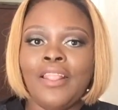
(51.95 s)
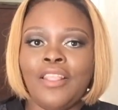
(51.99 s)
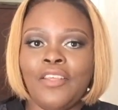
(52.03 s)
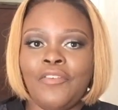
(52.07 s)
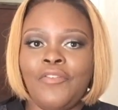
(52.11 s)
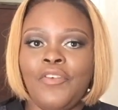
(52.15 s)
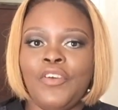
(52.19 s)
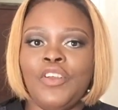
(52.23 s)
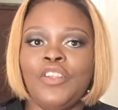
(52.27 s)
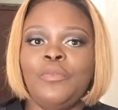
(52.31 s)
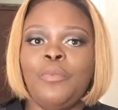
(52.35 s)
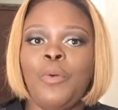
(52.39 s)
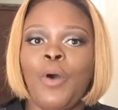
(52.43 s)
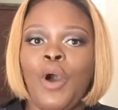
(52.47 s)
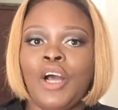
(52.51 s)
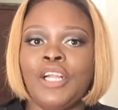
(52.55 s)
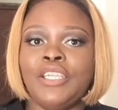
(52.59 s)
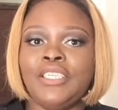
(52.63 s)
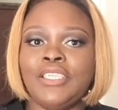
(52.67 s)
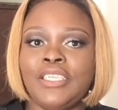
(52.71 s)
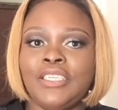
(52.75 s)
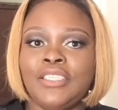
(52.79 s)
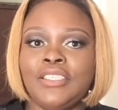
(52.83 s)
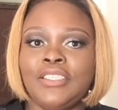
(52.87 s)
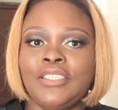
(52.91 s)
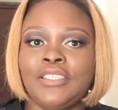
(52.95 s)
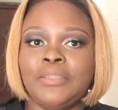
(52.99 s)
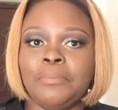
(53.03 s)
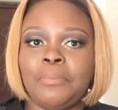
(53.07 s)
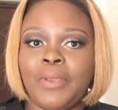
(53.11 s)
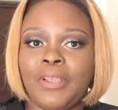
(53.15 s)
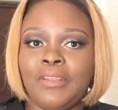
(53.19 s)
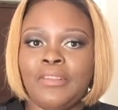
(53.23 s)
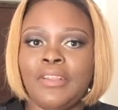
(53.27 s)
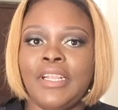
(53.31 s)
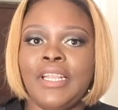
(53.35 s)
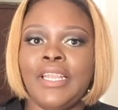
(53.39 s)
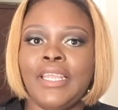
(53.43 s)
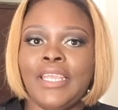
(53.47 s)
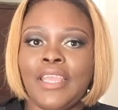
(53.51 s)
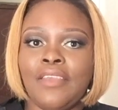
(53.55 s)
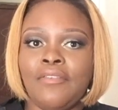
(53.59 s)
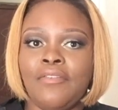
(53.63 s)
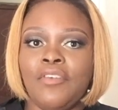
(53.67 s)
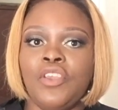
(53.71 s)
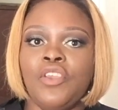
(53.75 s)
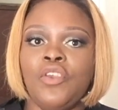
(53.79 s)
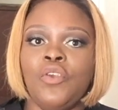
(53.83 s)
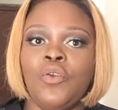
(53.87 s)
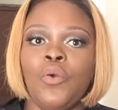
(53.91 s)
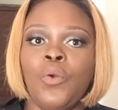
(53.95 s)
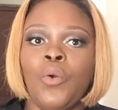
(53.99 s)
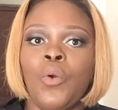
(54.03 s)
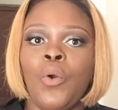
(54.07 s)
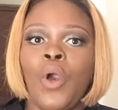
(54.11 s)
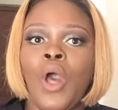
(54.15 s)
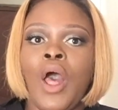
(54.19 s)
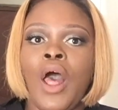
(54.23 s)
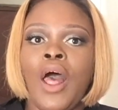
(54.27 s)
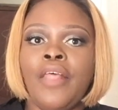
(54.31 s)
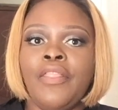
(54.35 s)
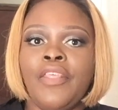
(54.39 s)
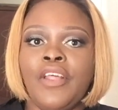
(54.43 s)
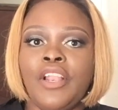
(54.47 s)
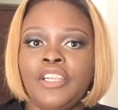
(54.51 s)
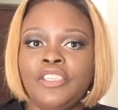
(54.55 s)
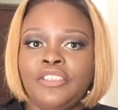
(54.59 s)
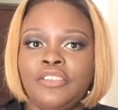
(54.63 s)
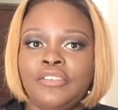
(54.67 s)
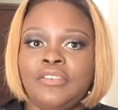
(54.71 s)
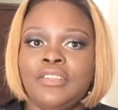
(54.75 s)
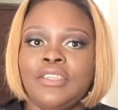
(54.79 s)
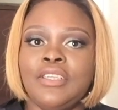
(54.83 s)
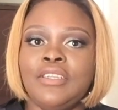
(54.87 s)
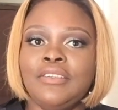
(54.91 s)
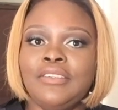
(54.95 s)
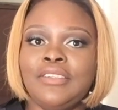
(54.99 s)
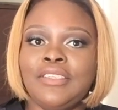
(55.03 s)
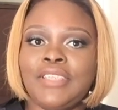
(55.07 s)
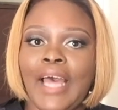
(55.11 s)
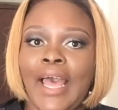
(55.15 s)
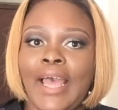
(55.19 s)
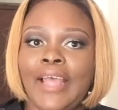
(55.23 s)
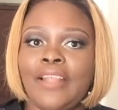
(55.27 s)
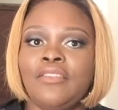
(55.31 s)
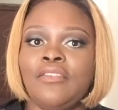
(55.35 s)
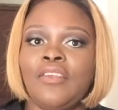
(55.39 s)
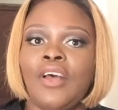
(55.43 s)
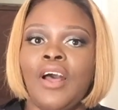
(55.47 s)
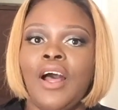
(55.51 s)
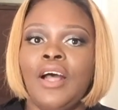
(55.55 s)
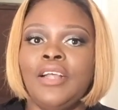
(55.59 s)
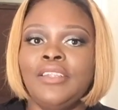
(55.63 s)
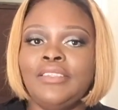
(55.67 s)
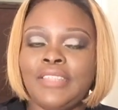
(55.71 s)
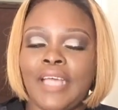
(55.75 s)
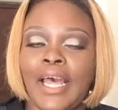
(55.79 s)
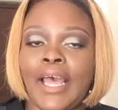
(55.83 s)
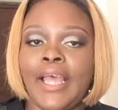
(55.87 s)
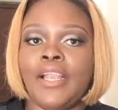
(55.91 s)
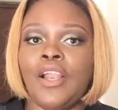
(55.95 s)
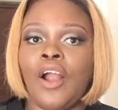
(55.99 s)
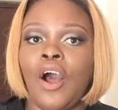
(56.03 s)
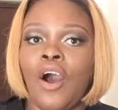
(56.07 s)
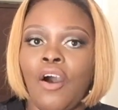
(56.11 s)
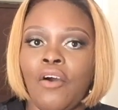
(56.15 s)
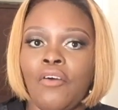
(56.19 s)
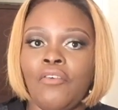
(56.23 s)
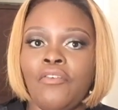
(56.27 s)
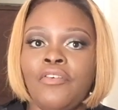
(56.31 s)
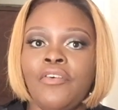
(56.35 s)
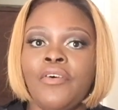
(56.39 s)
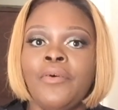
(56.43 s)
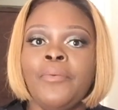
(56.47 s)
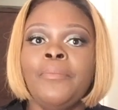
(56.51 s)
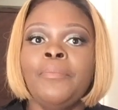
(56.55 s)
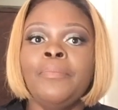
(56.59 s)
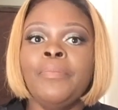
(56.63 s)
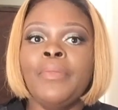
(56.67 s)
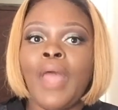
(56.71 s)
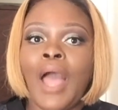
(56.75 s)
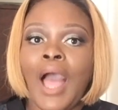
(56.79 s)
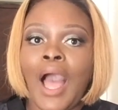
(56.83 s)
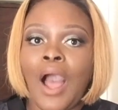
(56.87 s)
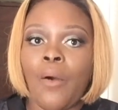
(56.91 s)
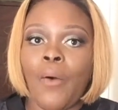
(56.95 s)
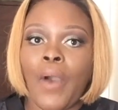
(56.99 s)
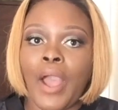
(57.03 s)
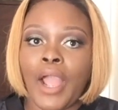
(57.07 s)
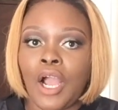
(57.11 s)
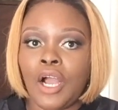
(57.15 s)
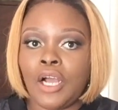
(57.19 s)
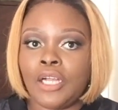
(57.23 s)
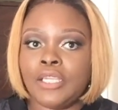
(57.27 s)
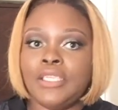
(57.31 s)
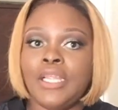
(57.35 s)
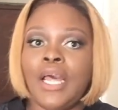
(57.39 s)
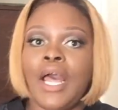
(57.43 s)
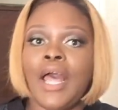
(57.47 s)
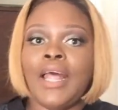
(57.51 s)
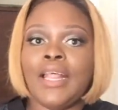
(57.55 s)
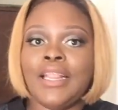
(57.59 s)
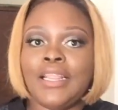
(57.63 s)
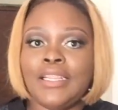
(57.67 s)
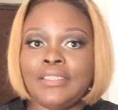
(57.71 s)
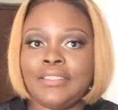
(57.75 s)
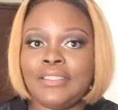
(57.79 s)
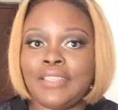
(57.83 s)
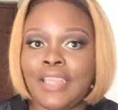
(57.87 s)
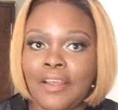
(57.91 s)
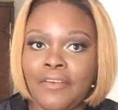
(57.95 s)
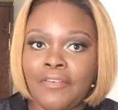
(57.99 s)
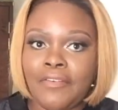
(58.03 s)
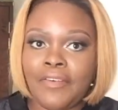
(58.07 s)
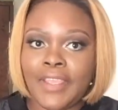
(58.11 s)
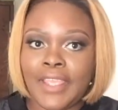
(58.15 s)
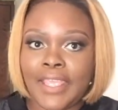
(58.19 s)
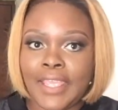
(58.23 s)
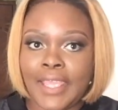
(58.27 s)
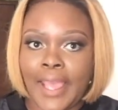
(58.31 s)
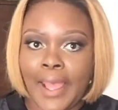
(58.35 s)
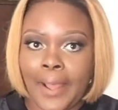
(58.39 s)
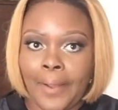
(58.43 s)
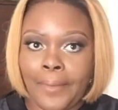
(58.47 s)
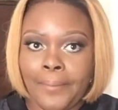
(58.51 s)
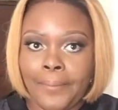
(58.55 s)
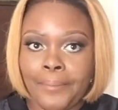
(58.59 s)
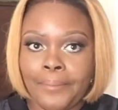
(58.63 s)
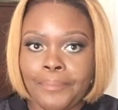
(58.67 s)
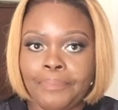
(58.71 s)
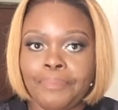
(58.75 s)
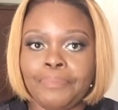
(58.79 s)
The first part is basically giving you the logistical side of how I got the stuff here.